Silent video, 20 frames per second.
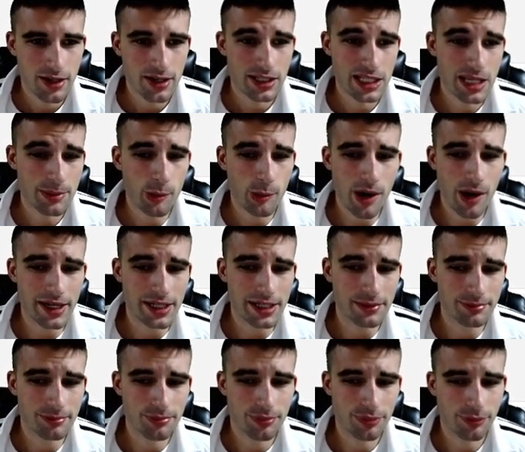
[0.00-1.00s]
Keep in mind,
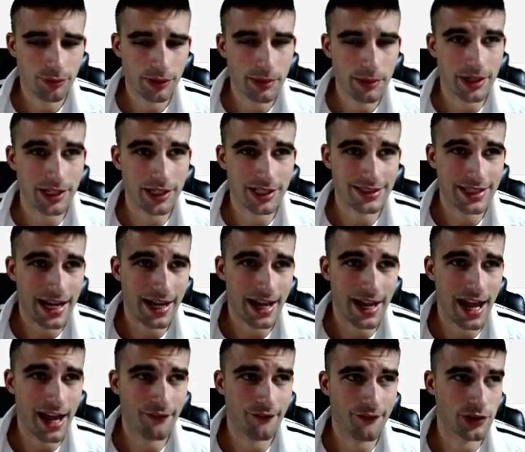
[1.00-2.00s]
he pretty much sat a
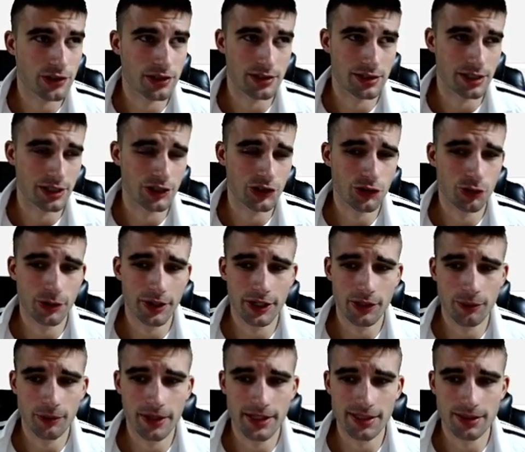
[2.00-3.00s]
half versus
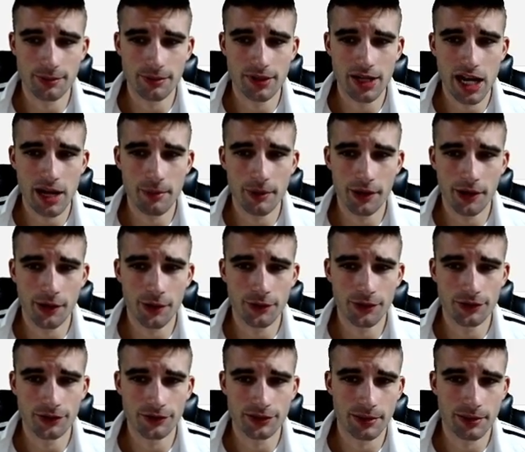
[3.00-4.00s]
Detroit quite some time ago,
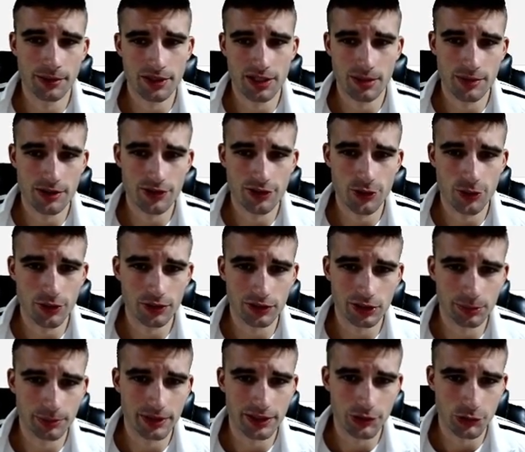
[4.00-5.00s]
so his numbers can be skewed a
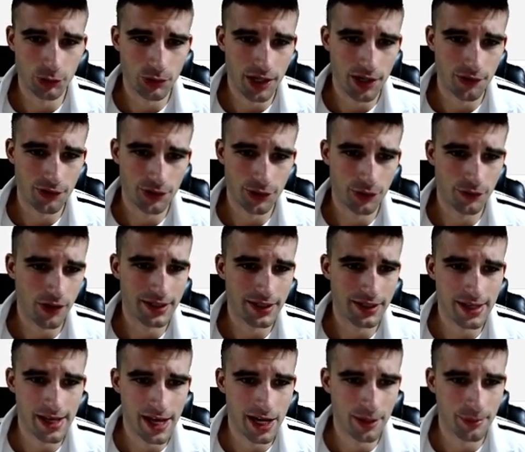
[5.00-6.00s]
little bit as well. So
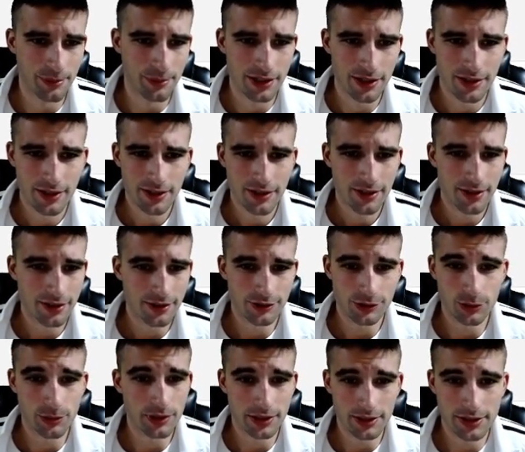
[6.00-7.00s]
Devontae Adams,
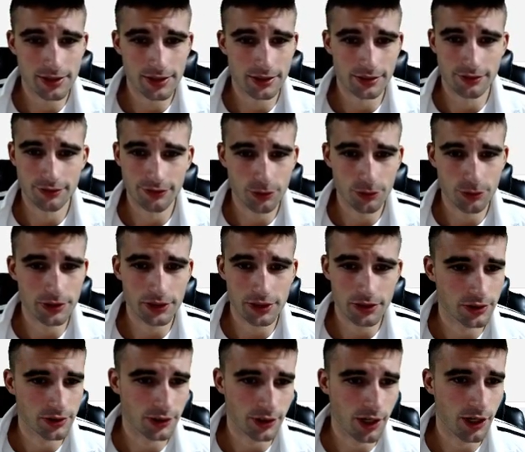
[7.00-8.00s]
assuming he is fully
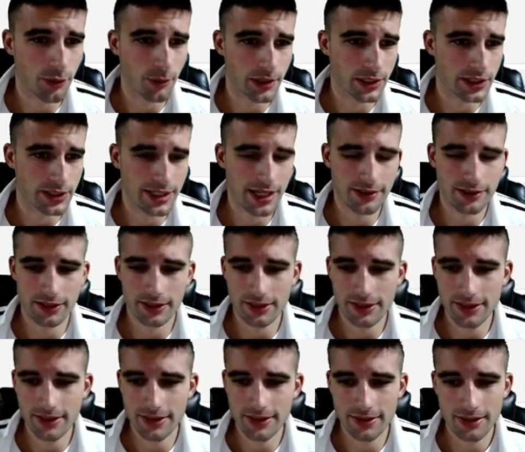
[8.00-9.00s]
good to go, which it sounds like
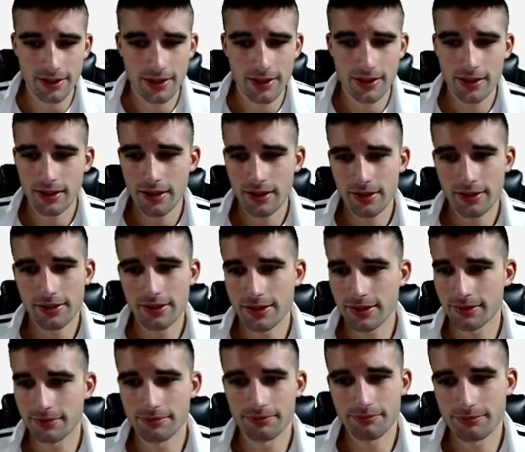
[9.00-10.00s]
he is,
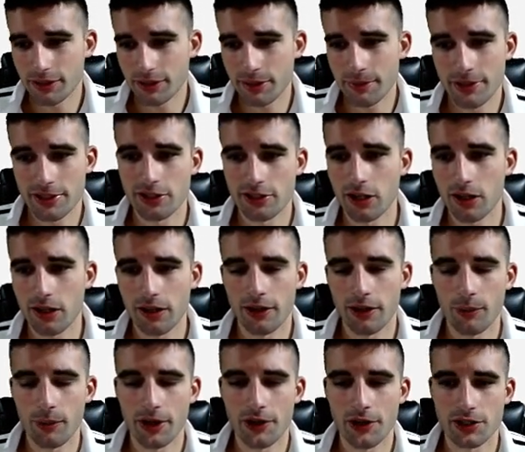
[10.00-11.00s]
he's pretty much
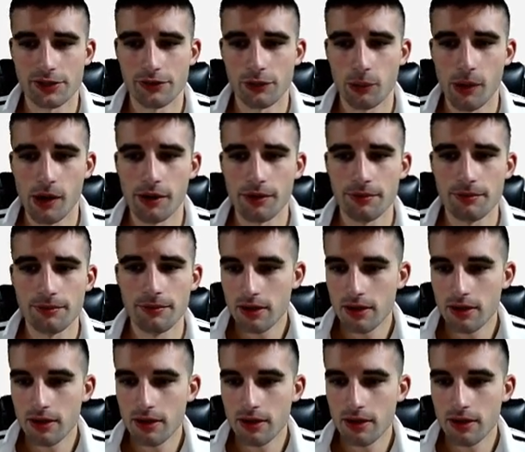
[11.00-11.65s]
the wide receiver one.